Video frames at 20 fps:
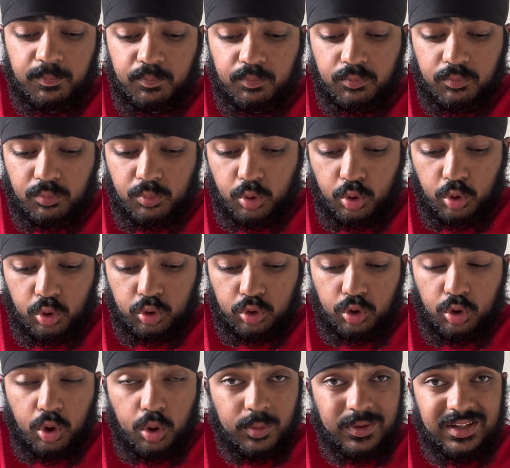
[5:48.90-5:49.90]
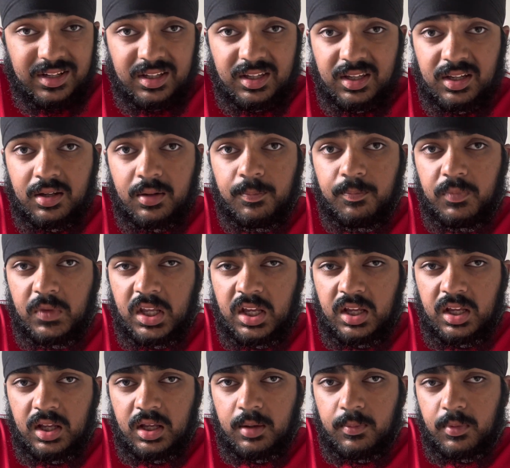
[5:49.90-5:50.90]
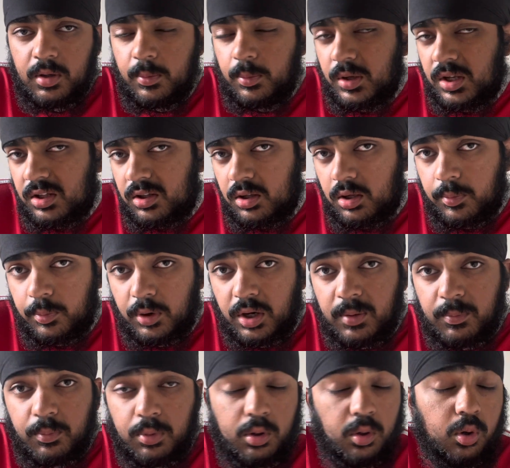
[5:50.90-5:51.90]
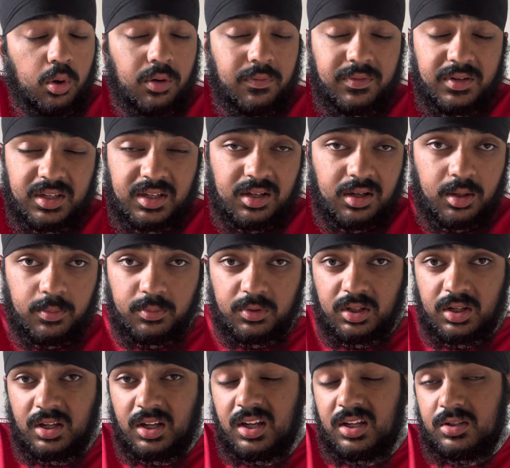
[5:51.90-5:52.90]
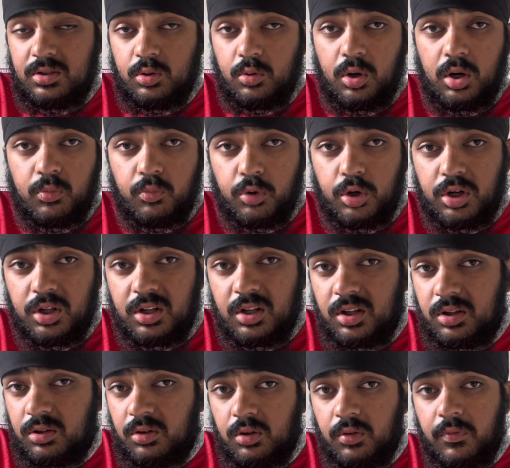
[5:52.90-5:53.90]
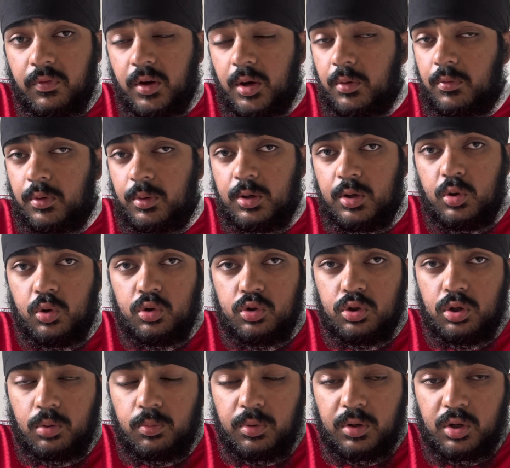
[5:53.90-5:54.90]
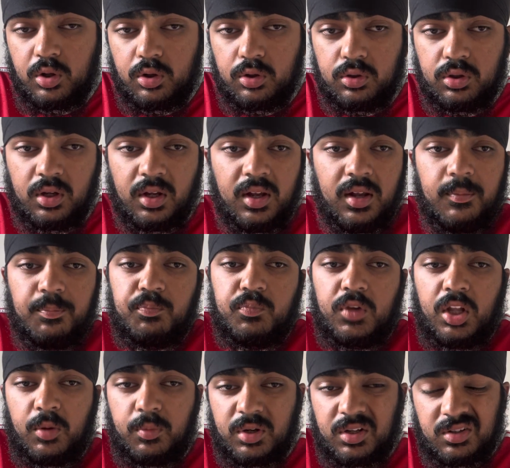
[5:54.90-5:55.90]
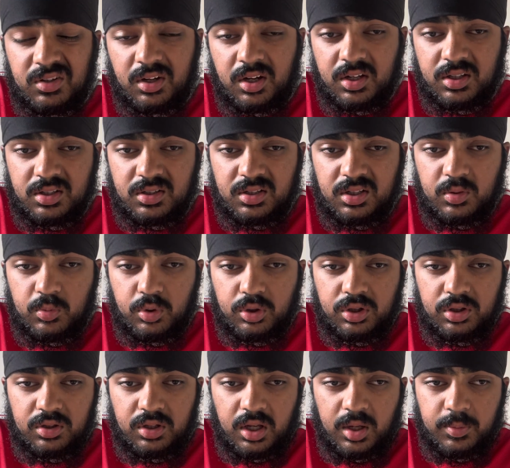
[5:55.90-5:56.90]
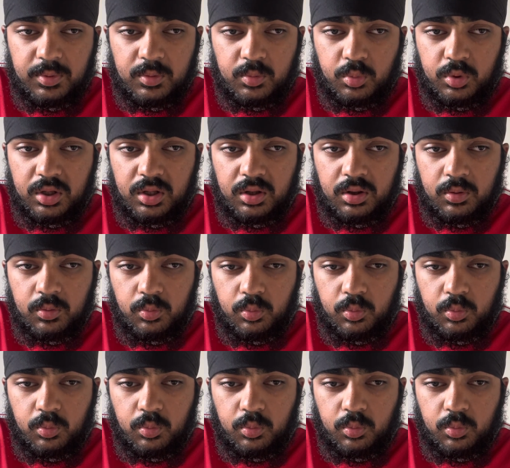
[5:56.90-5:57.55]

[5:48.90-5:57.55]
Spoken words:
more slower league compared to the Prem. But hopefully he comes in, hits the ground running, and does a very, very good job, because I'm excited to see what does happen with